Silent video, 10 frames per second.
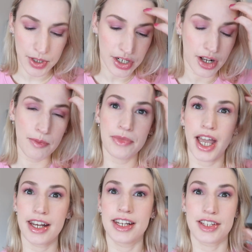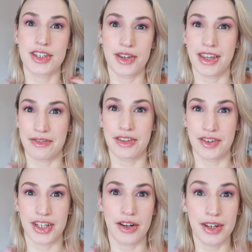But you know, I needed to do that for the
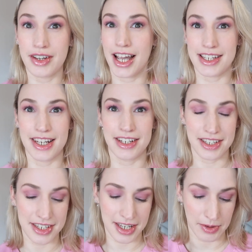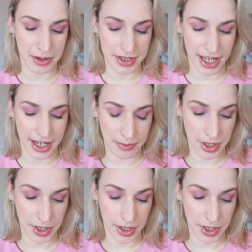video. You guys needed to see what it was like.